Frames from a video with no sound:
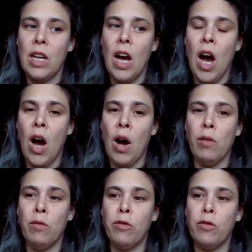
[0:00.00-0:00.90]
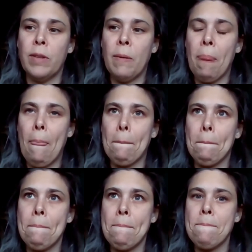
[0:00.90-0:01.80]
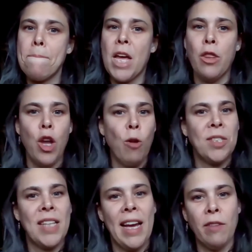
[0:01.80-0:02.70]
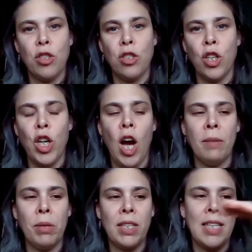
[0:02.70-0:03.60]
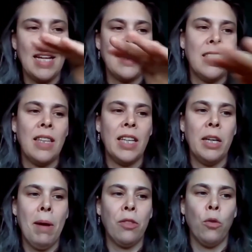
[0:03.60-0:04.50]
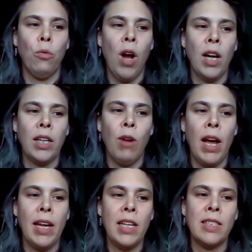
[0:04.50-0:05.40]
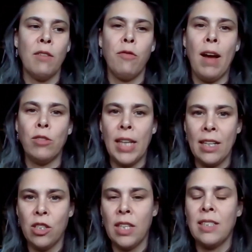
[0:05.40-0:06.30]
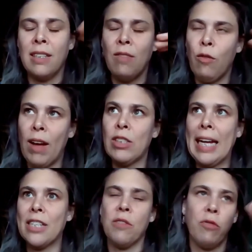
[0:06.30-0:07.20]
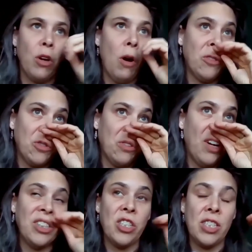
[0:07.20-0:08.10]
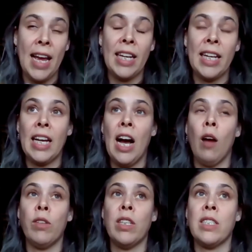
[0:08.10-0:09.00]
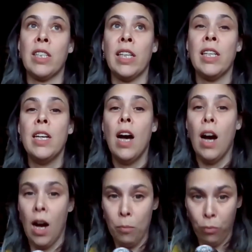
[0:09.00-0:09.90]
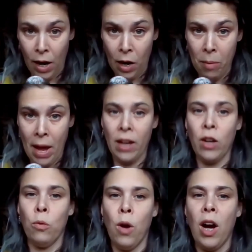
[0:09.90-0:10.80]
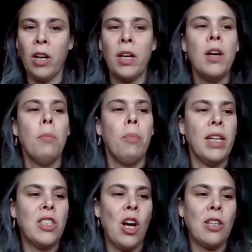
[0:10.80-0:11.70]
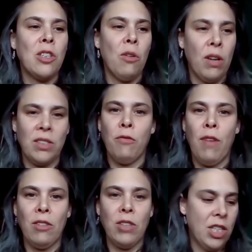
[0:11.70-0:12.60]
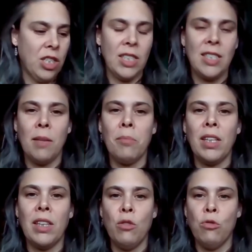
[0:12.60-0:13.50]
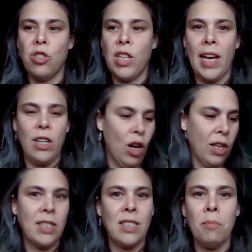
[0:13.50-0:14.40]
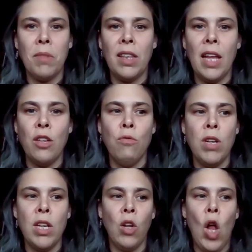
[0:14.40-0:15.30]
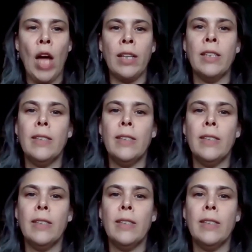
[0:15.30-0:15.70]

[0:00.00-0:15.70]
of those they have stood on, because that's the thing about the rug, right? It's a foundation. It's a foundation for cultural understanding, obviously, prayer mat, a rug, but it's also, it's a foundation. It's something that you stand on. It's something that you kneel on.